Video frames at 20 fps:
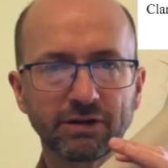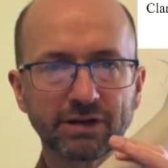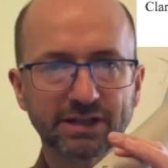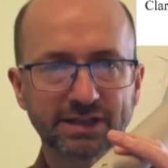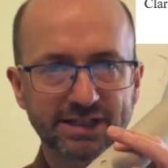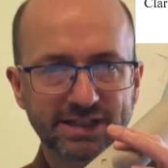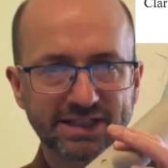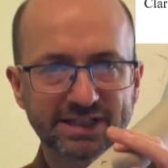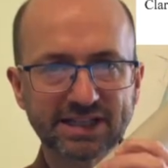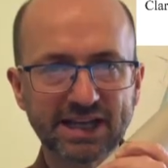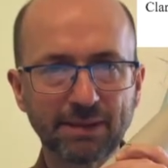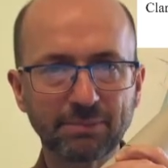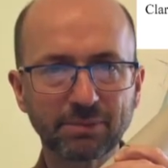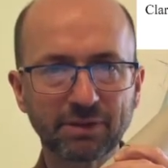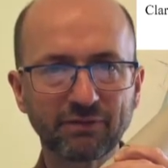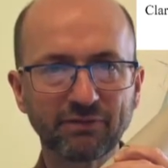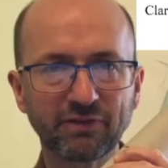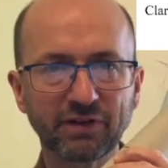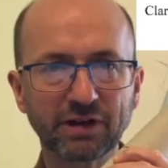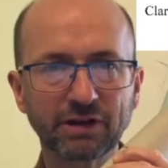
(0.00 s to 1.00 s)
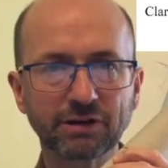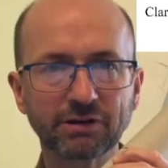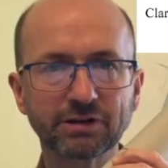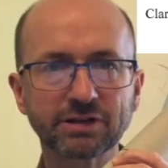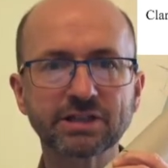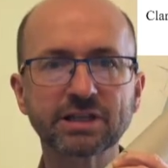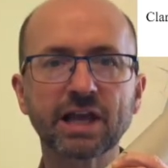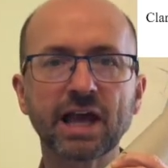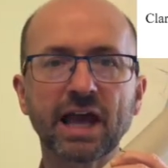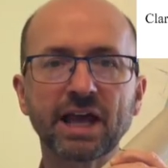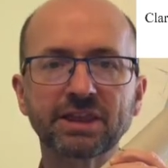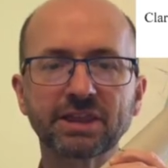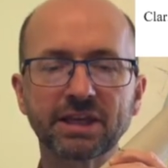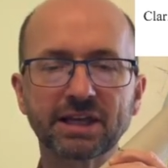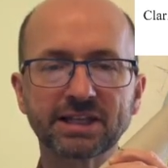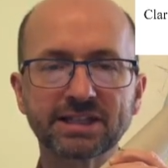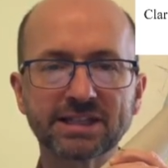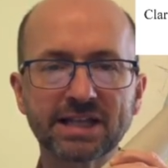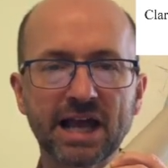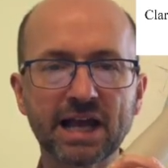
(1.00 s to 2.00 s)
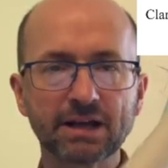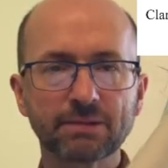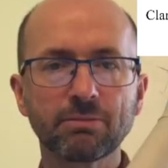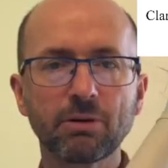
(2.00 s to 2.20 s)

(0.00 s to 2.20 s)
Snap the fingers at the exact